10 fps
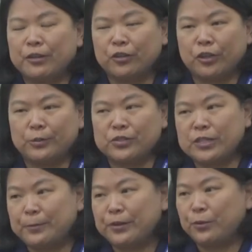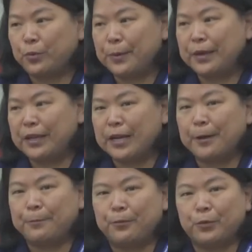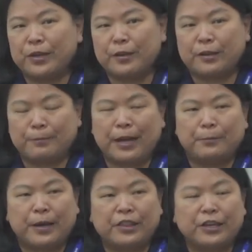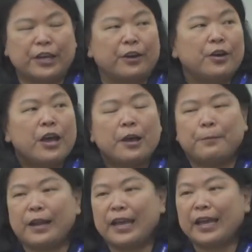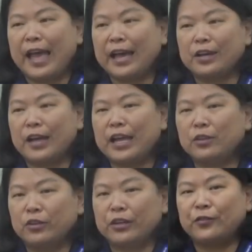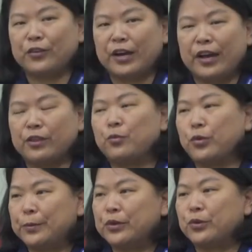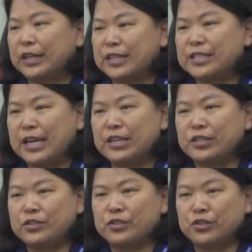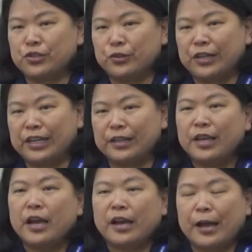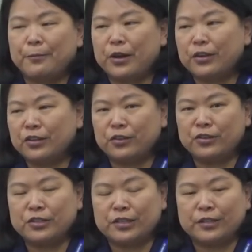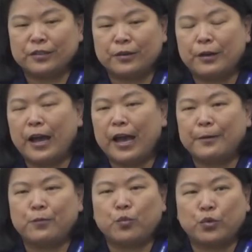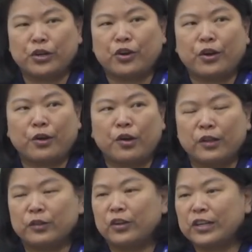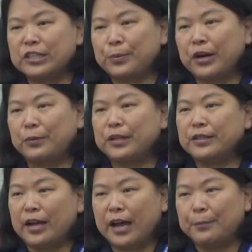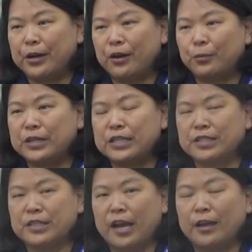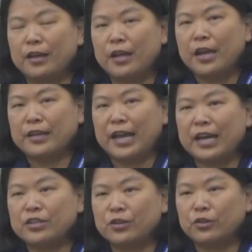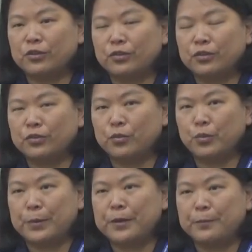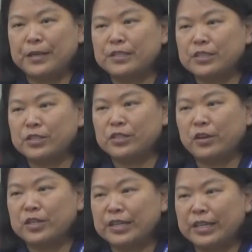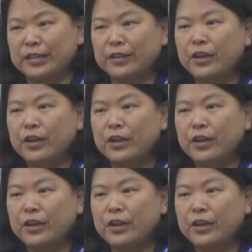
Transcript: a global summit of women a couple about a month ago, but I I look for other women organizations to join. I'm a huge I work a large part with NAWBO, which is not National Women Business Associate